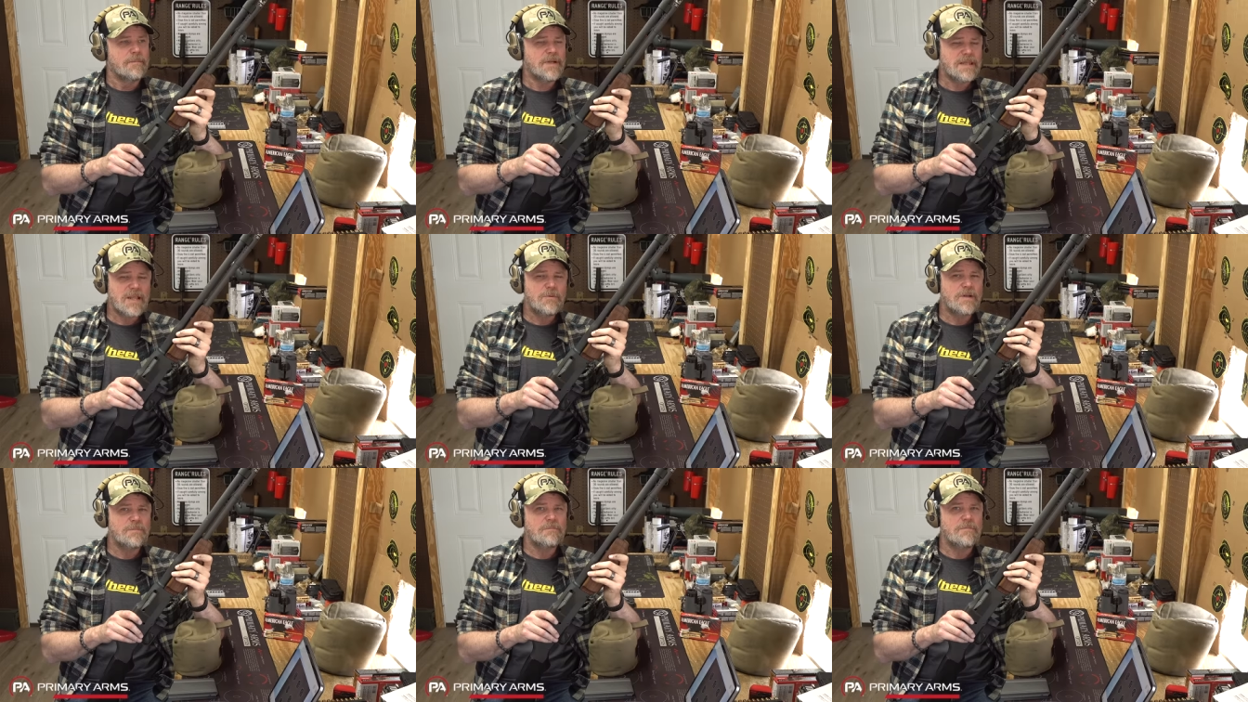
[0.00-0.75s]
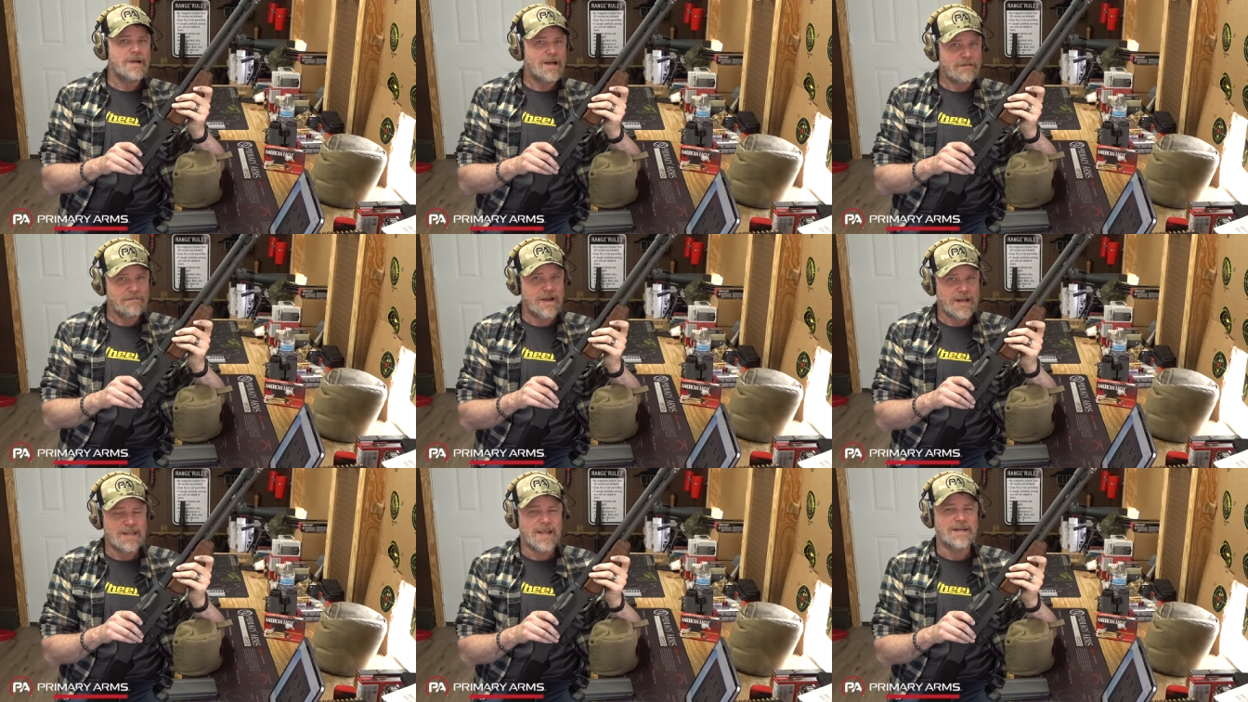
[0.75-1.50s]
But they would
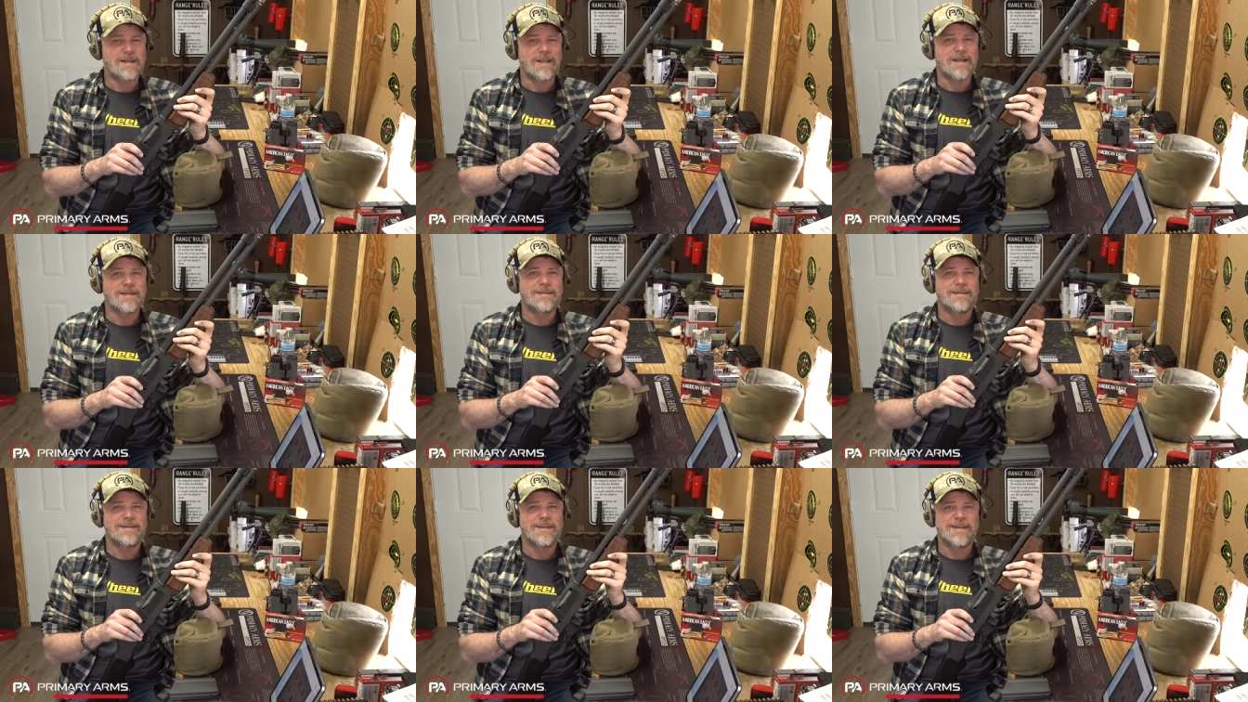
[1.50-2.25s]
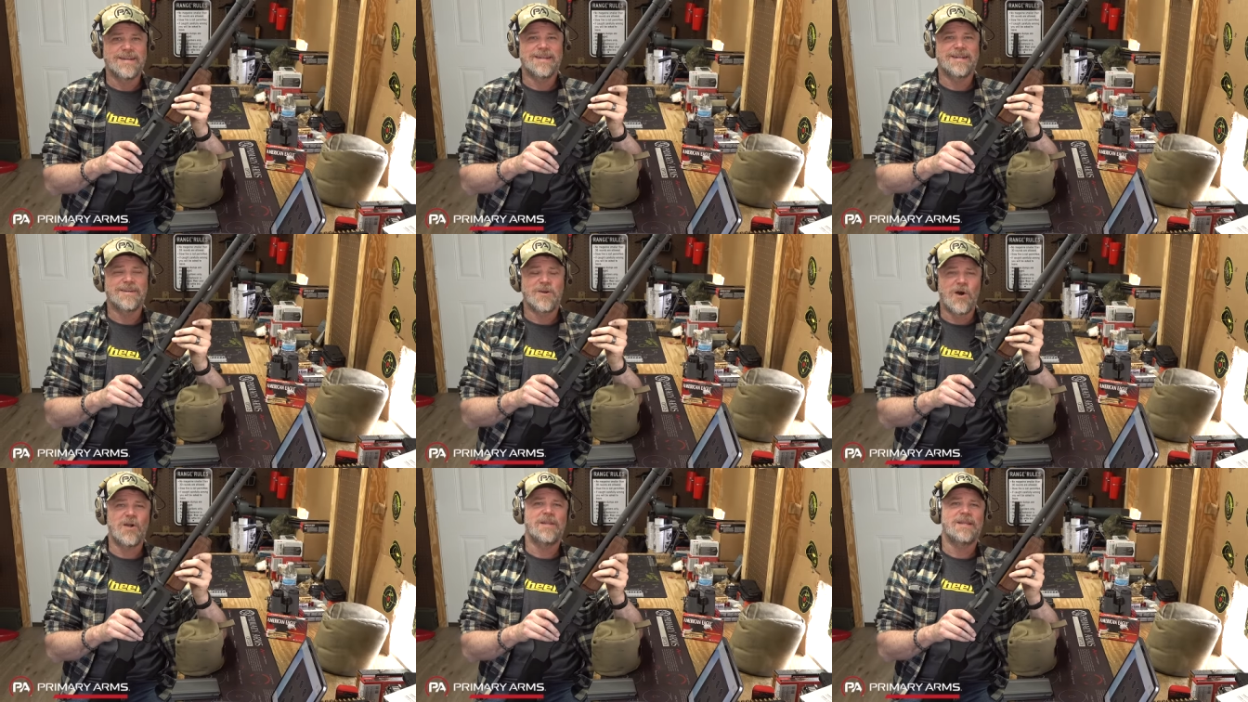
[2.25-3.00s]
modify that gun and
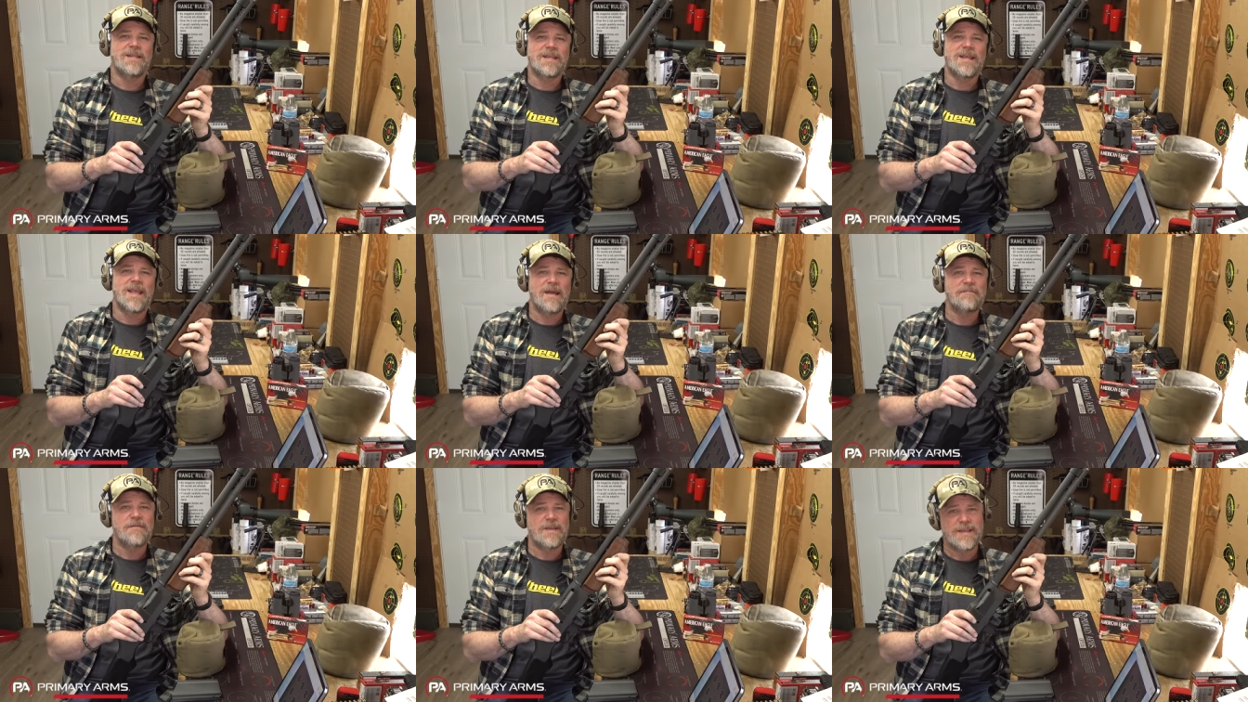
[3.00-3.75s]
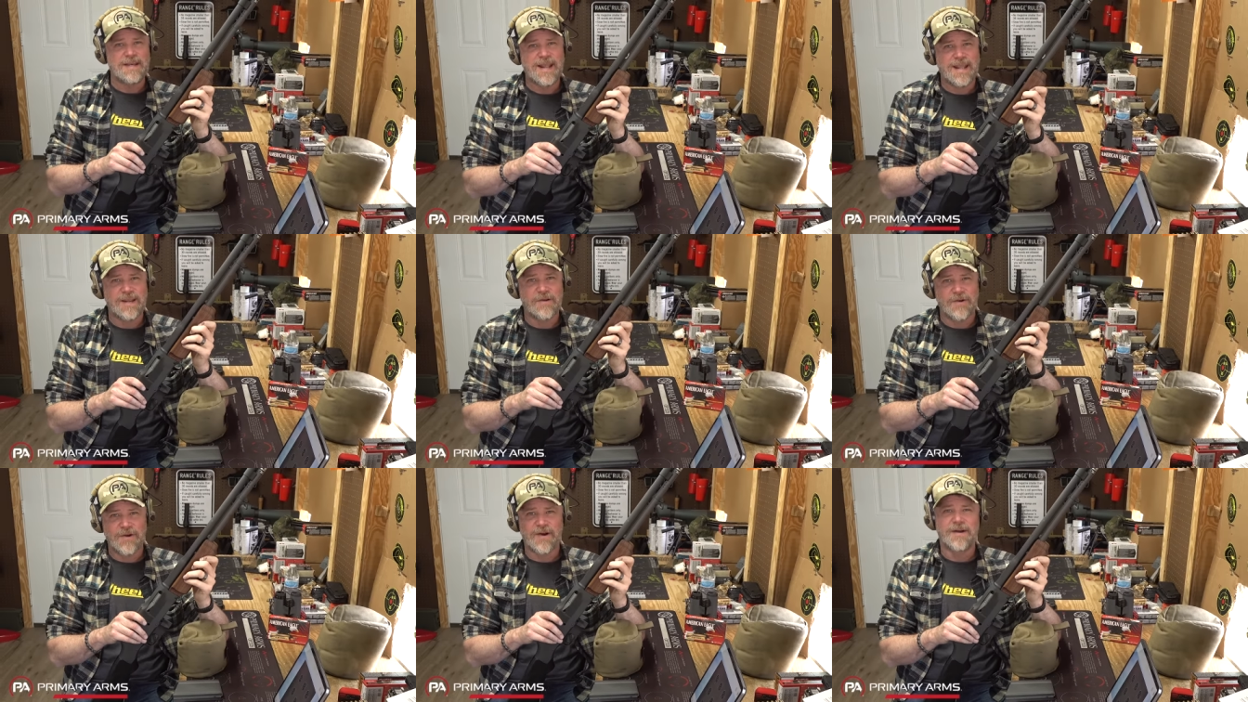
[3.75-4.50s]
call it the
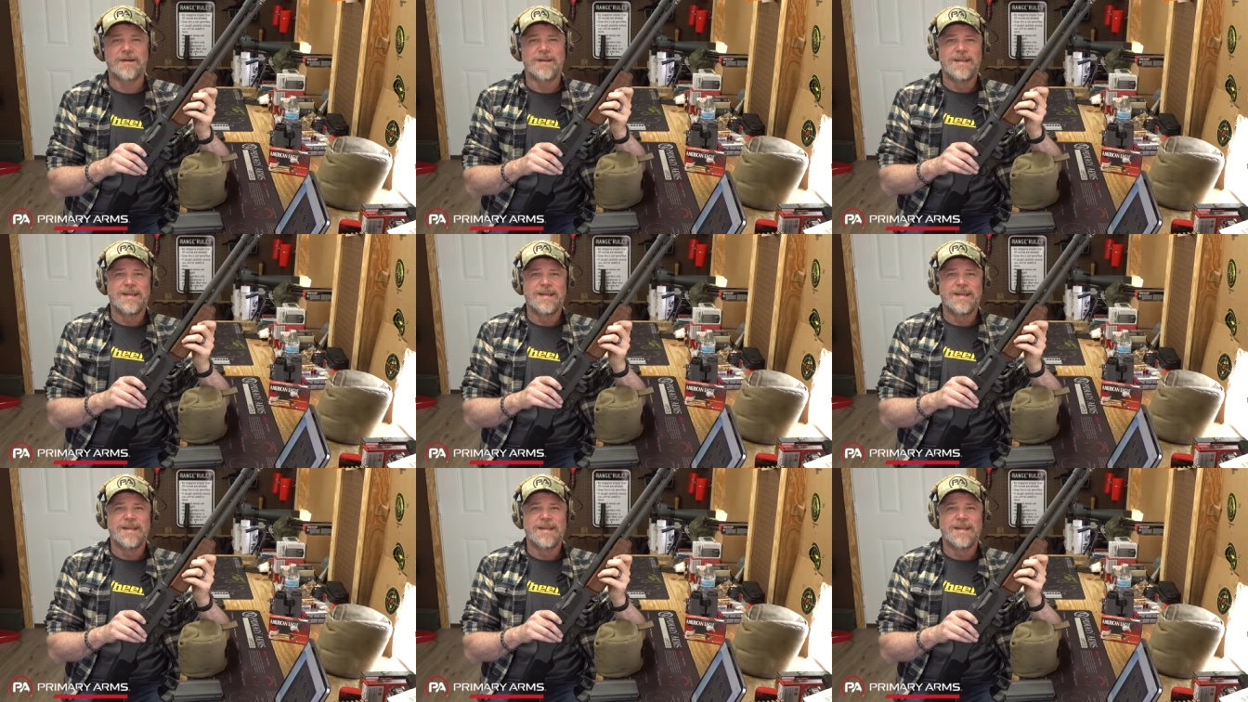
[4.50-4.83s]
FNAR,